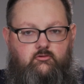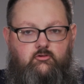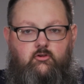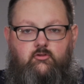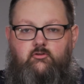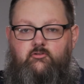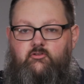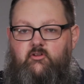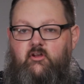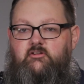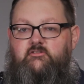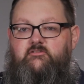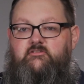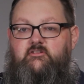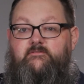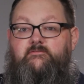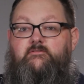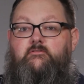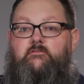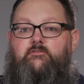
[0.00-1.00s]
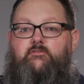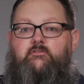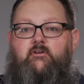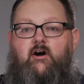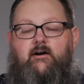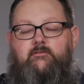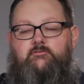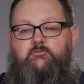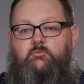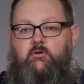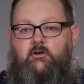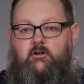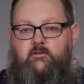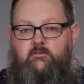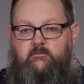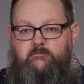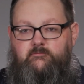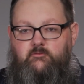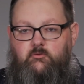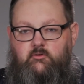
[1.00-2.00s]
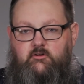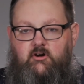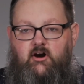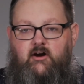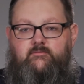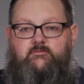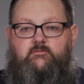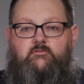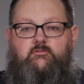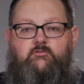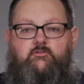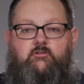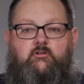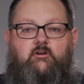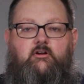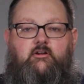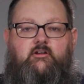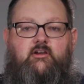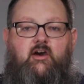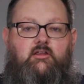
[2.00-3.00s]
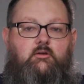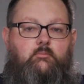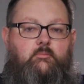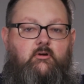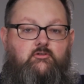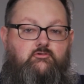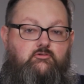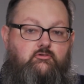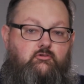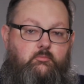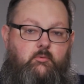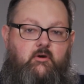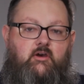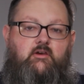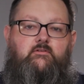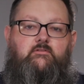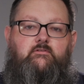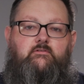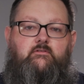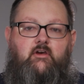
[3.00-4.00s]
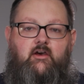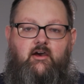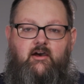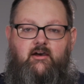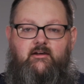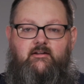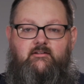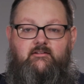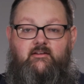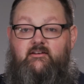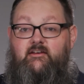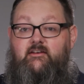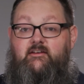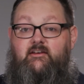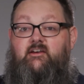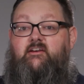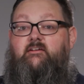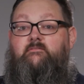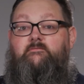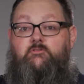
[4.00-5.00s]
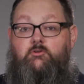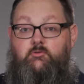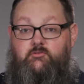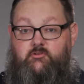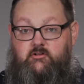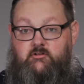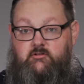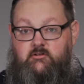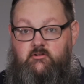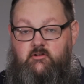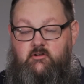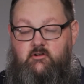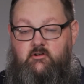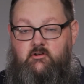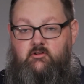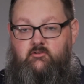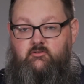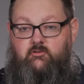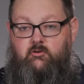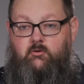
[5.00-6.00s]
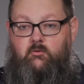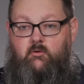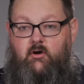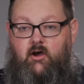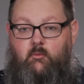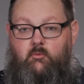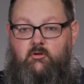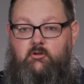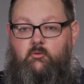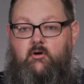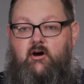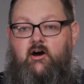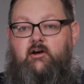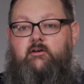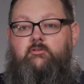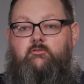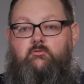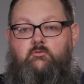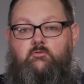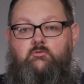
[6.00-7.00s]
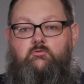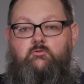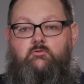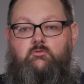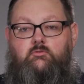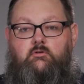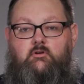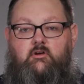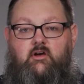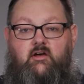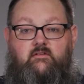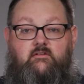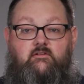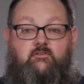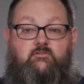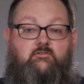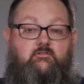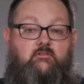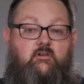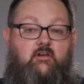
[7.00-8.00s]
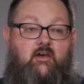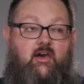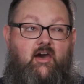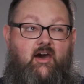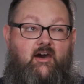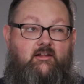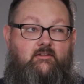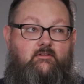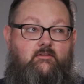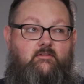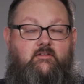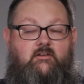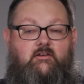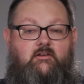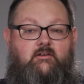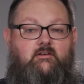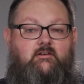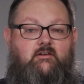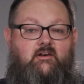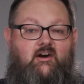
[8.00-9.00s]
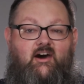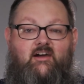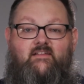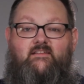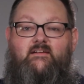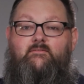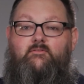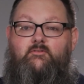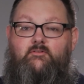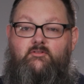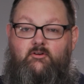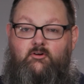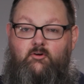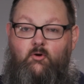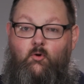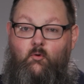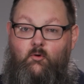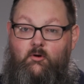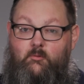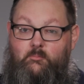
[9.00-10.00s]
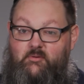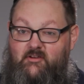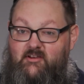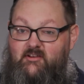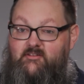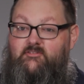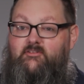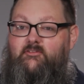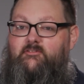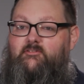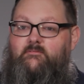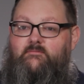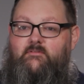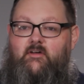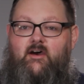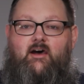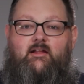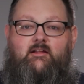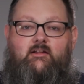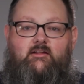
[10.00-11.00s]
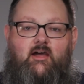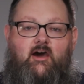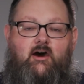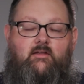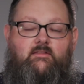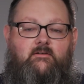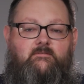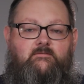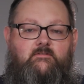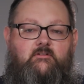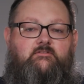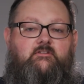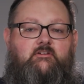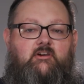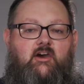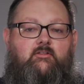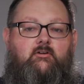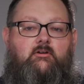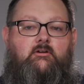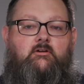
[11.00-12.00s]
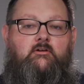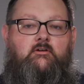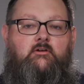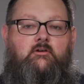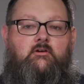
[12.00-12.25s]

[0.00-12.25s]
So there's a lot of different software that Fluke offers in our calibration space, and it can get confusing. So I want to walk through, at least at the high level, the core pieces of that and how they fit together.